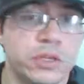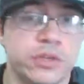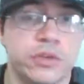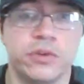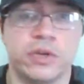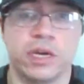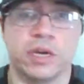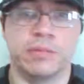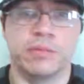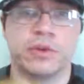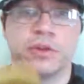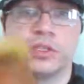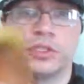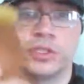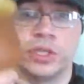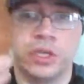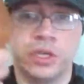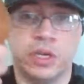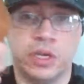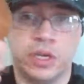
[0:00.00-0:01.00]

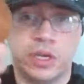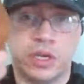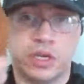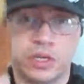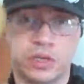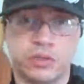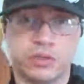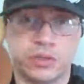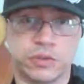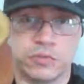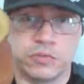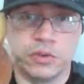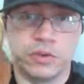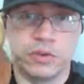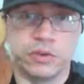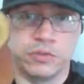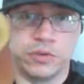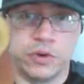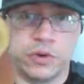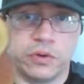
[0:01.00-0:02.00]
Newcomers use a
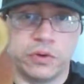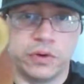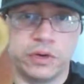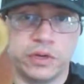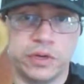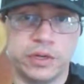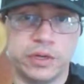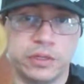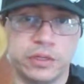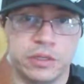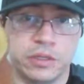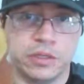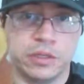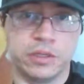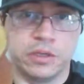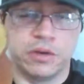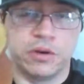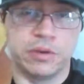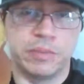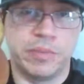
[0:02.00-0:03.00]
wooden gourd,
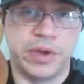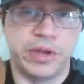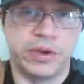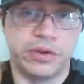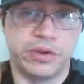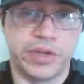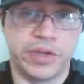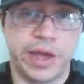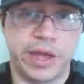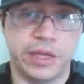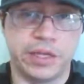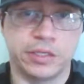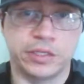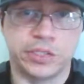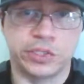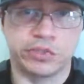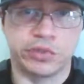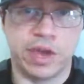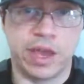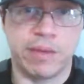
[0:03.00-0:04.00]
or better yet, a
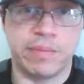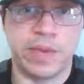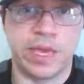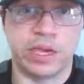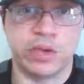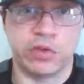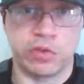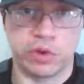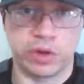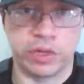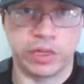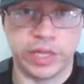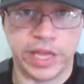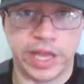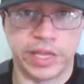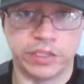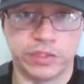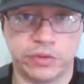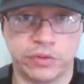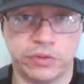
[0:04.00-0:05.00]
ceramic or
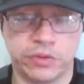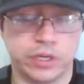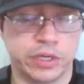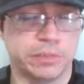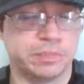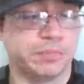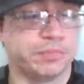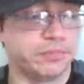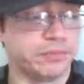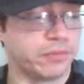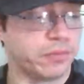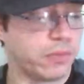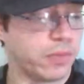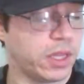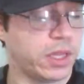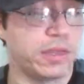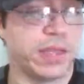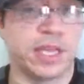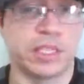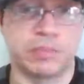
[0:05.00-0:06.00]
glass gourd.
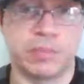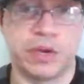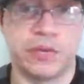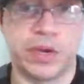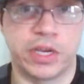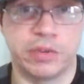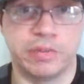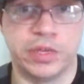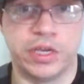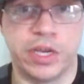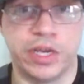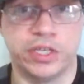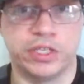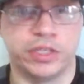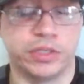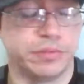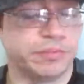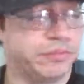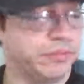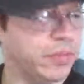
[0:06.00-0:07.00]
That's my
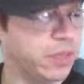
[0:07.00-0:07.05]
recommendation.